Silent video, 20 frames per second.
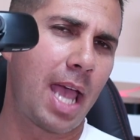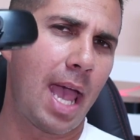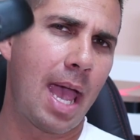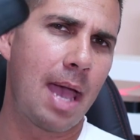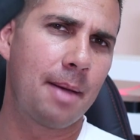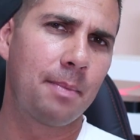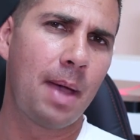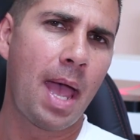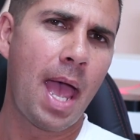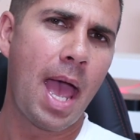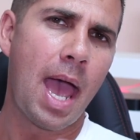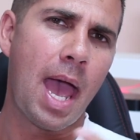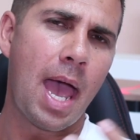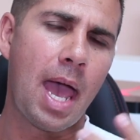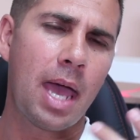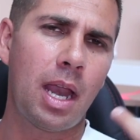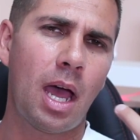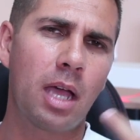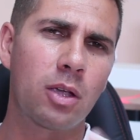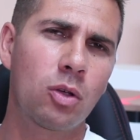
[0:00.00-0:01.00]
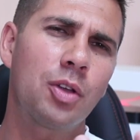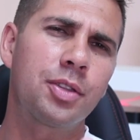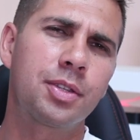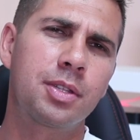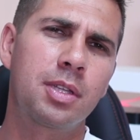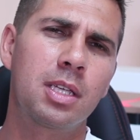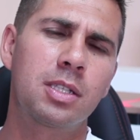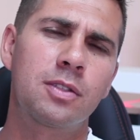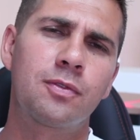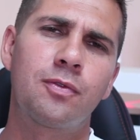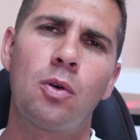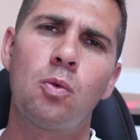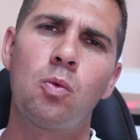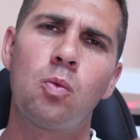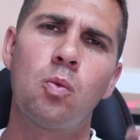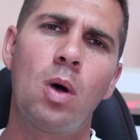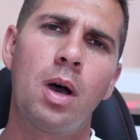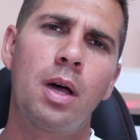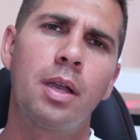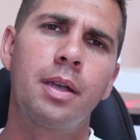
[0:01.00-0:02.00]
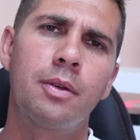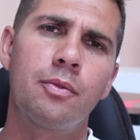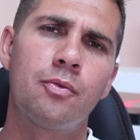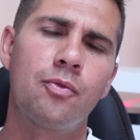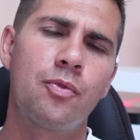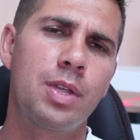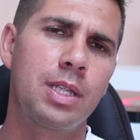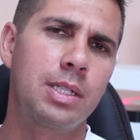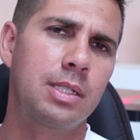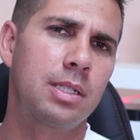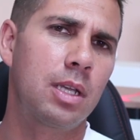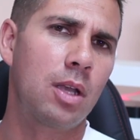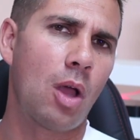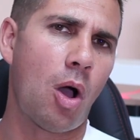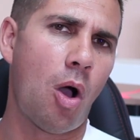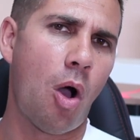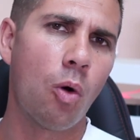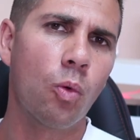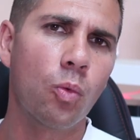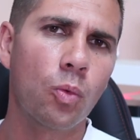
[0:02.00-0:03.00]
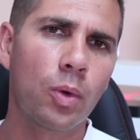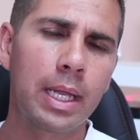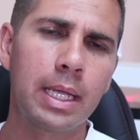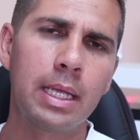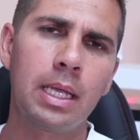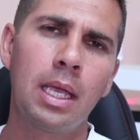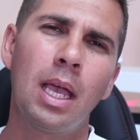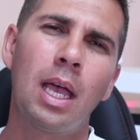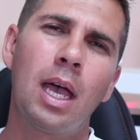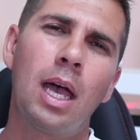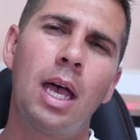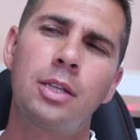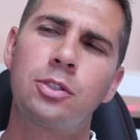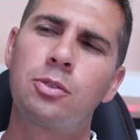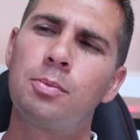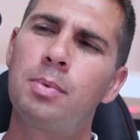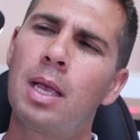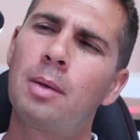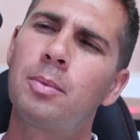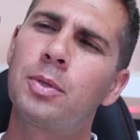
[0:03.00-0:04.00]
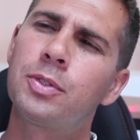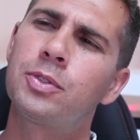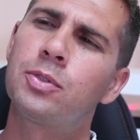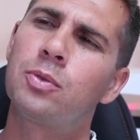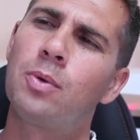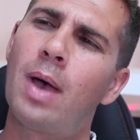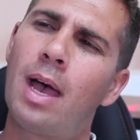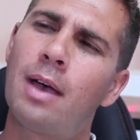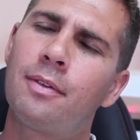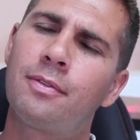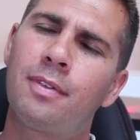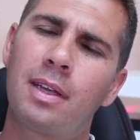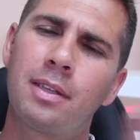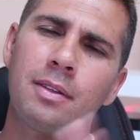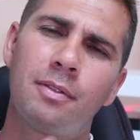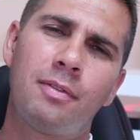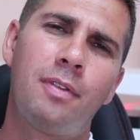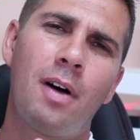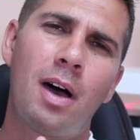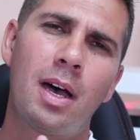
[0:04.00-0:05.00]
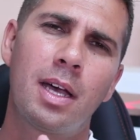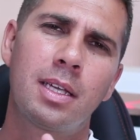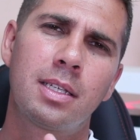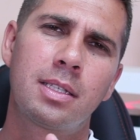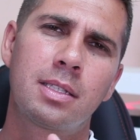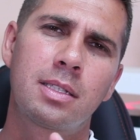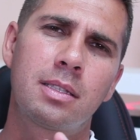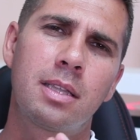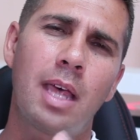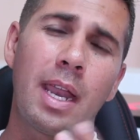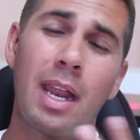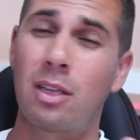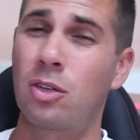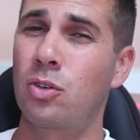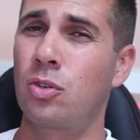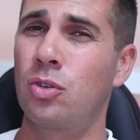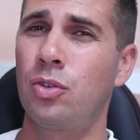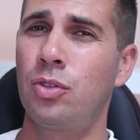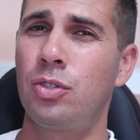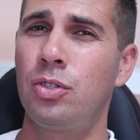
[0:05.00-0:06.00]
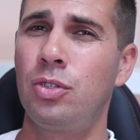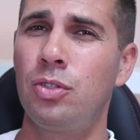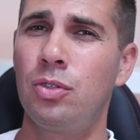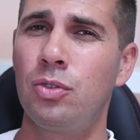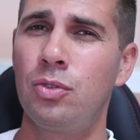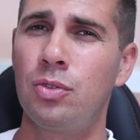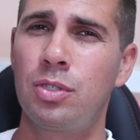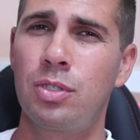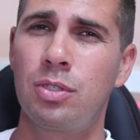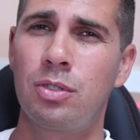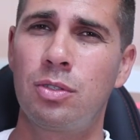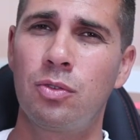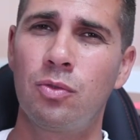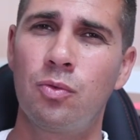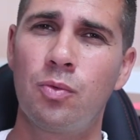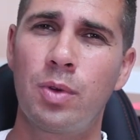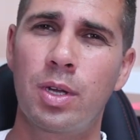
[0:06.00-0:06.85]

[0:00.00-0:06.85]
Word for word: cam, and I got this for one reason only, uh, to be able to have a device that I could use to